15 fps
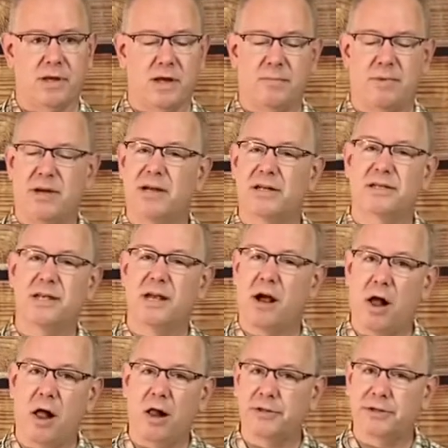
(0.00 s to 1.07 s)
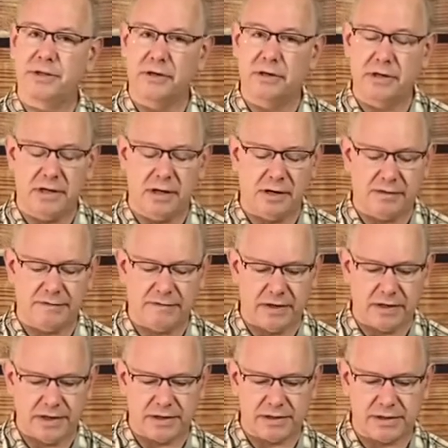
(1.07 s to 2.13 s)
Because the alternative
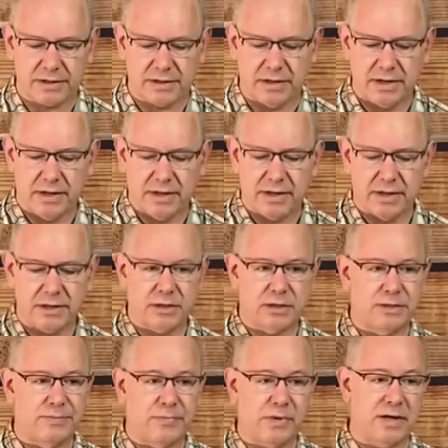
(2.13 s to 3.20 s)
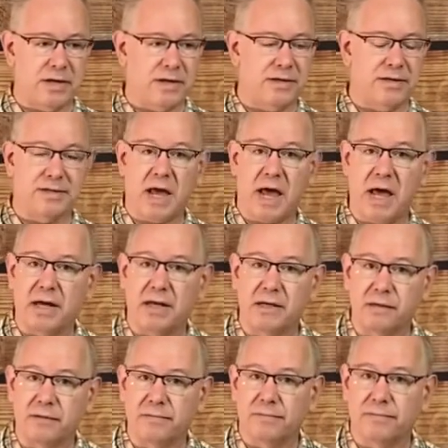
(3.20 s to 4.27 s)
is being
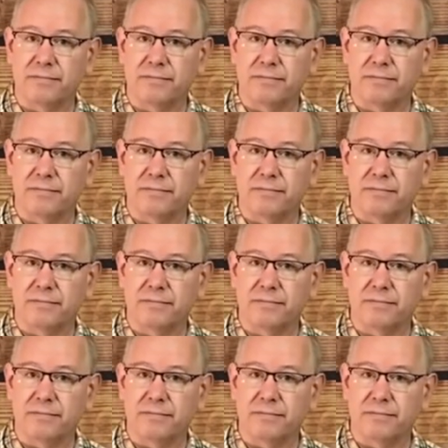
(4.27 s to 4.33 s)
dead.